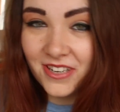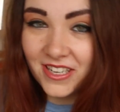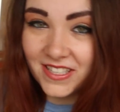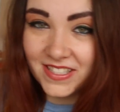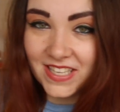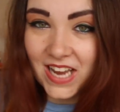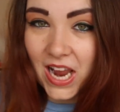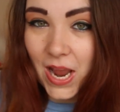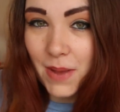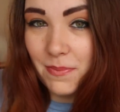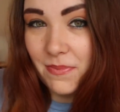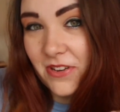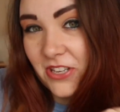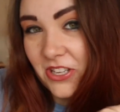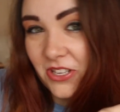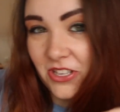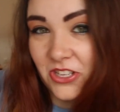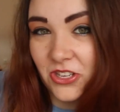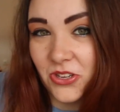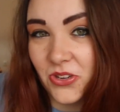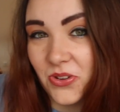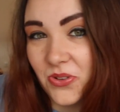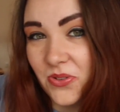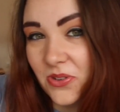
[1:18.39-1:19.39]
because I am a
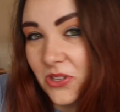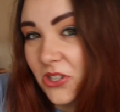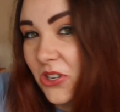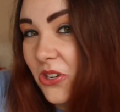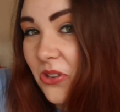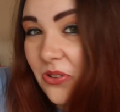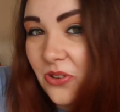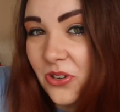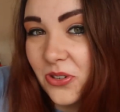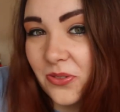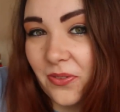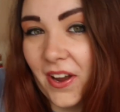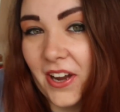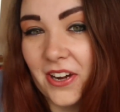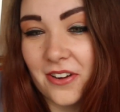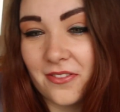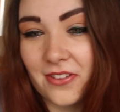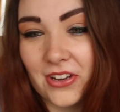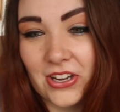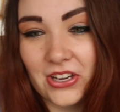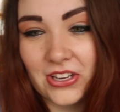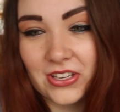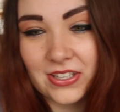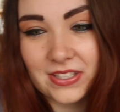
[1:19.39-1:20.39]
huge fan
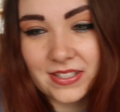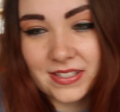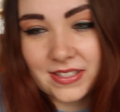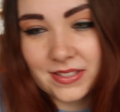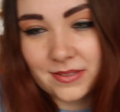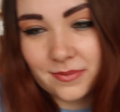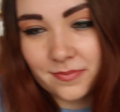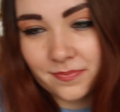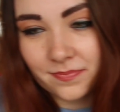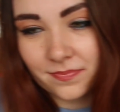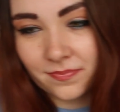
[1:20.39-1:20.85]
of hers.